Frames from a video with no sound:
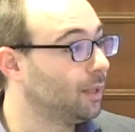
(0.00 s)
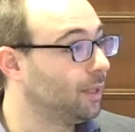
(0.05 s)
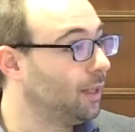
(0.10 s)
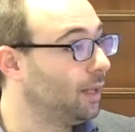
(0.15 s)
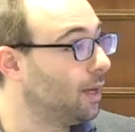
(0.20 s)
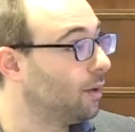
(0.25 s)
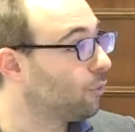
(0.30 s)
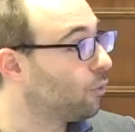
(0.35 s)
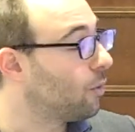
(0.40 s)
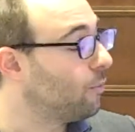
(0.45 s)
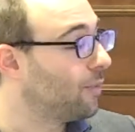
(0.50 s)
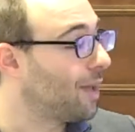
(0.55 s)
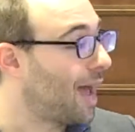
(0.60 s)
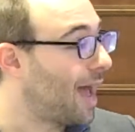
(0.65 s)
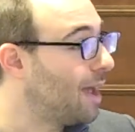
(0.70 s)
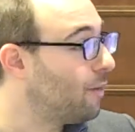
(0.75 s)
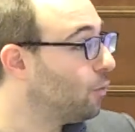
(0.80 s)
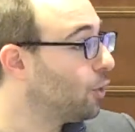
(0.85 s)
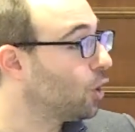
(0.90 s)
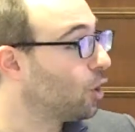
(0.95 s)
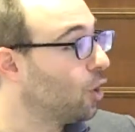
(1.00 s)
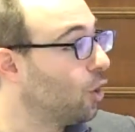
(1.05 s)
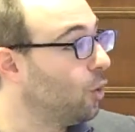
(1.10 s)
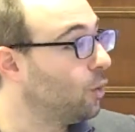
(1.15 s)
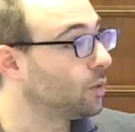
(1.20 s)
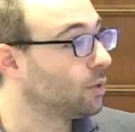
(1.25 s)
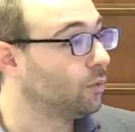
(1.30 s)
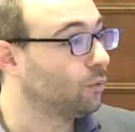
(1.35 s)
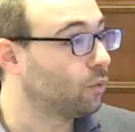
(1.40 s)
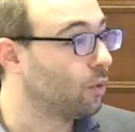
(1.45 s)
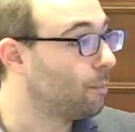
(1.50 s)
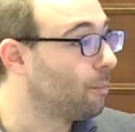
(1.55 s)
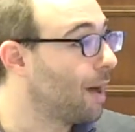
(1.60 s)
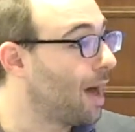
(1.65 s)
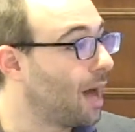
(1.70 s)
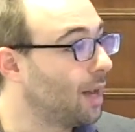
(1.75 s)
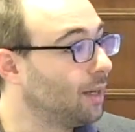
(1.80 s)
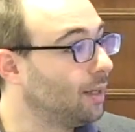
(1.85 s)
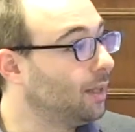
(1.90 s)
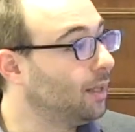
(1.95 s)
here from the Ivory Coast and from
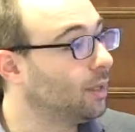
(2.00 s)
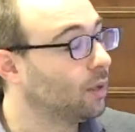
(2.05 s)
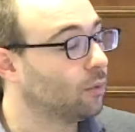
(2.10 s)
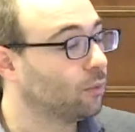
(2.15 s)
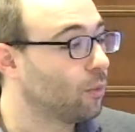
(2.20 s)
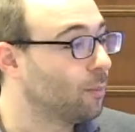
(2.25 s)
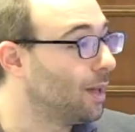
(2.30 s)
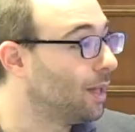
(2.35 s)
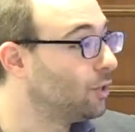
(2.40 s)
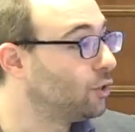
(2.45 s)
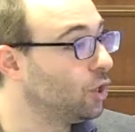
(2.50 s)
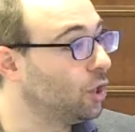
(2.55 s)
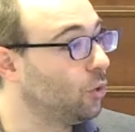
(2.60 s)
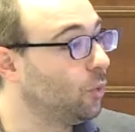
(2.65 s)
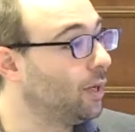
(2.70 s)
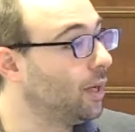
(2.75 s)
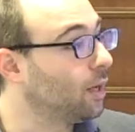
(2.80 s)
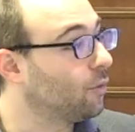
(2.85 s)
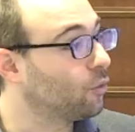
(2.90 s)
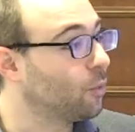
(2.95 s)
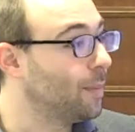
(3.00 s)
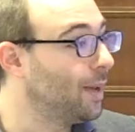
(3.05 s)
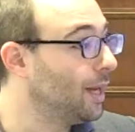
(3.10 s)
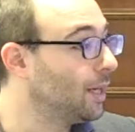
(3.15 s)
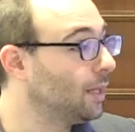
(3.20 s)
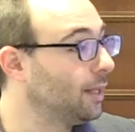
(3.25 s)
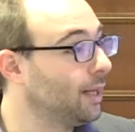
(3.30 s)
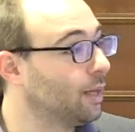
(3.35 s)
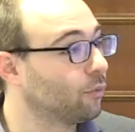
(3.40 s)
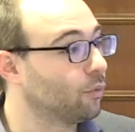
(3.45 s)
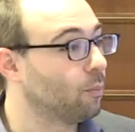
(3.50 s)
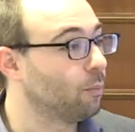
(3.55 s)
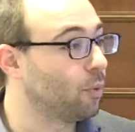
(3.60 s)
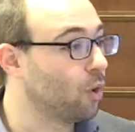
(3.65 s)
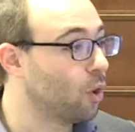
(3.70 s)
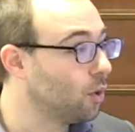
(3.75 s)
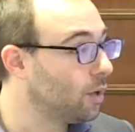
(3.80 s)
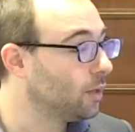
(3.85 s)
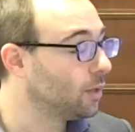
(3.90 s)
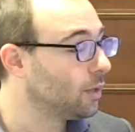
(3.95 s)
Mali and from Algeria and from Italy and from
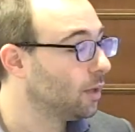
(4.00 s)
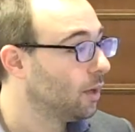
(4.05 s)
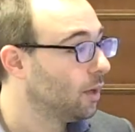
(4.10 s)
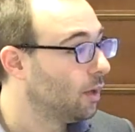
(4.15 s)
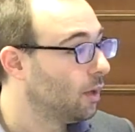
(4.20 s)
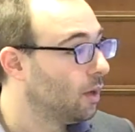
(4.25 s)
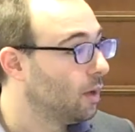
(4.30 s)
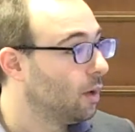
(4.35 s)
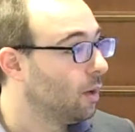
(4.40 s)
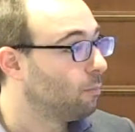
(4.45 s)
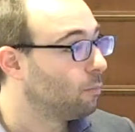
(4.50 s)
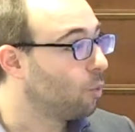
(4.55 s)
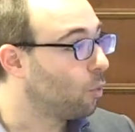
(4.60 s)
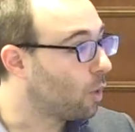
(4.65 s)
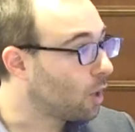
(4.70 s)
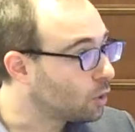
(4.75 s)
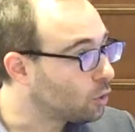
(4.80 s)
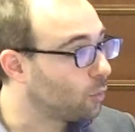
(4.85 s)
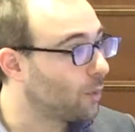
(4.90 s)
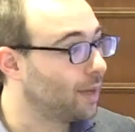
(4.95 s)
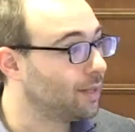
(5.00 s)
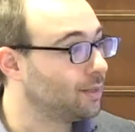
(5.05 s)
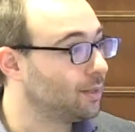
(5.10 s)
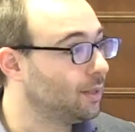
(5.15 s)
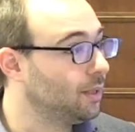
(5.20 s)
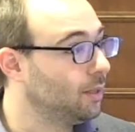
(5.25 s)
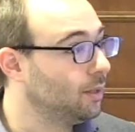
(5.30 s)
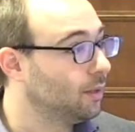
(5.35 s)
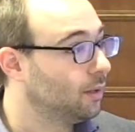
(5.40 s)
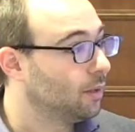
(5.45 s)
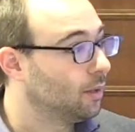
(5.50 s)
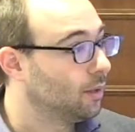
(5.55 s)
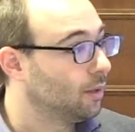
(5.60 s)
Poland, but what do I see?